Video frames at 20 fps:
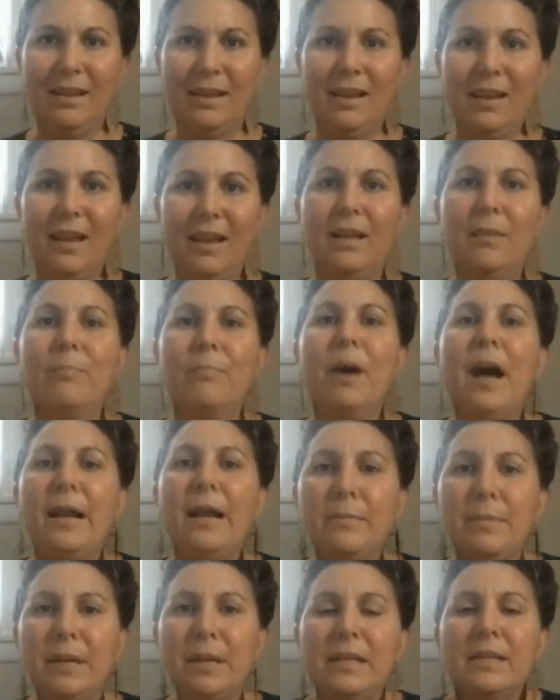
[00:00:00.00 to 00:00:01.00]
And
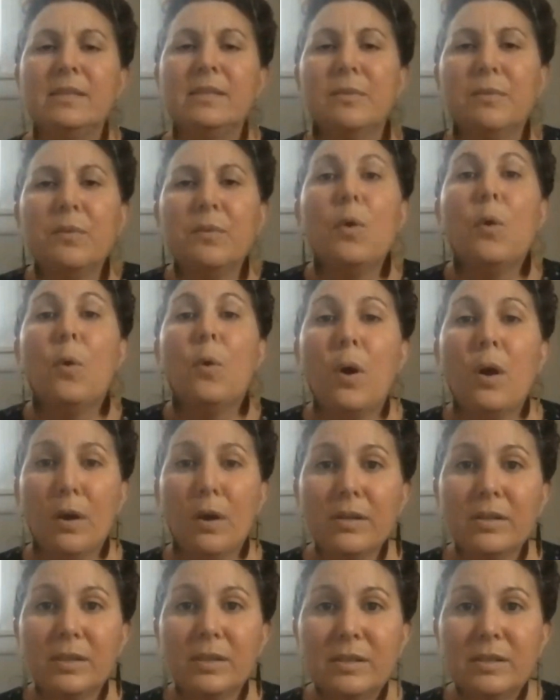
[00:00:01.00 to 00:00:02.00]
embodiment is, of
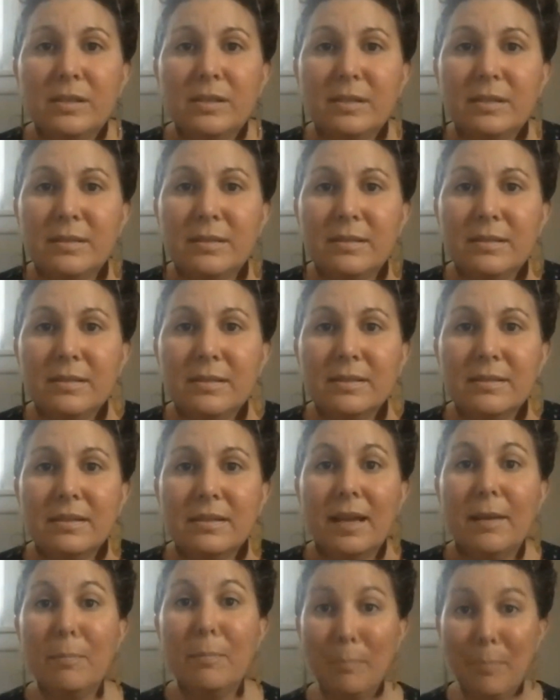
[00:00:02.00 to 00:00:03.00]
course,
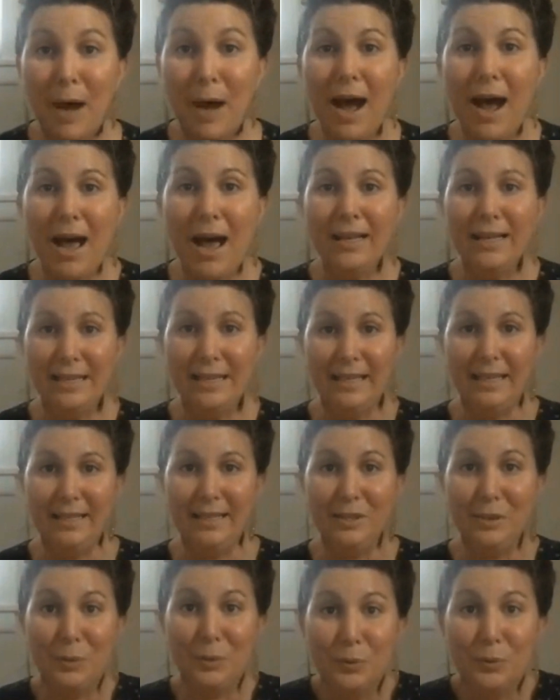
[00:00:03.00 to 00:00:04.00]

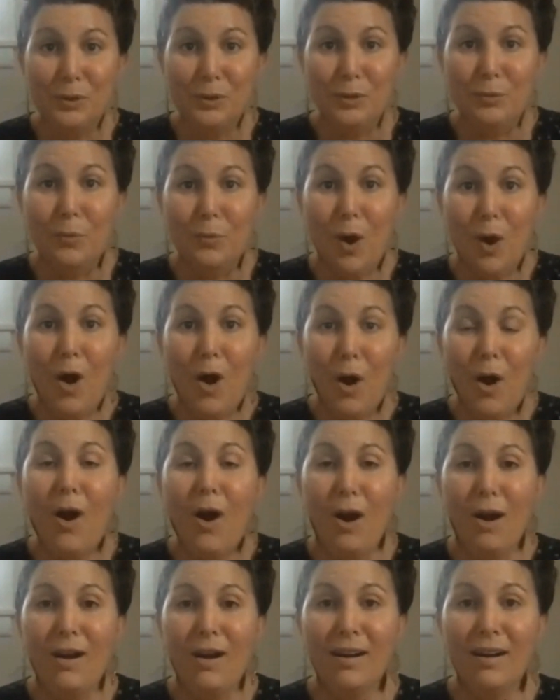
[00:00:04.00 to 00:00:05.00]
embodying who you
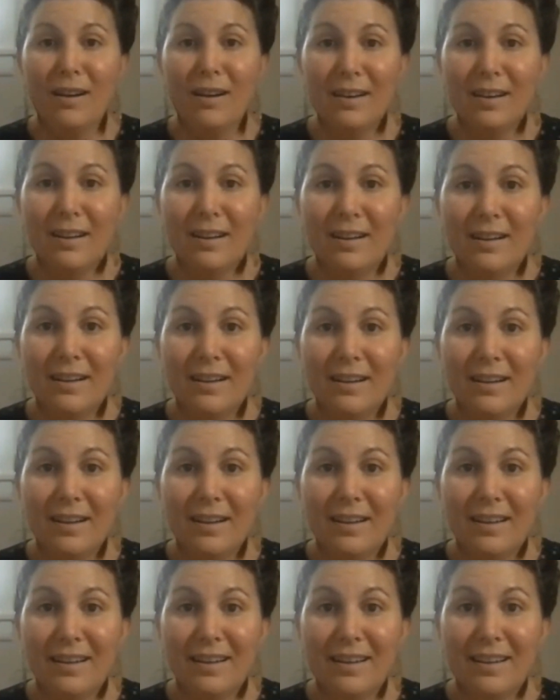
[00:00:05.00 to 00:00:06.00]
are,
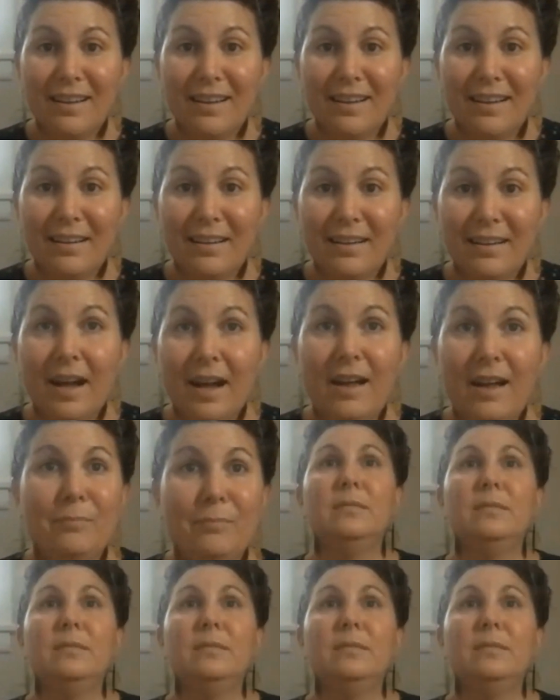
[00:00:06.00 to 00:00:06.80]
not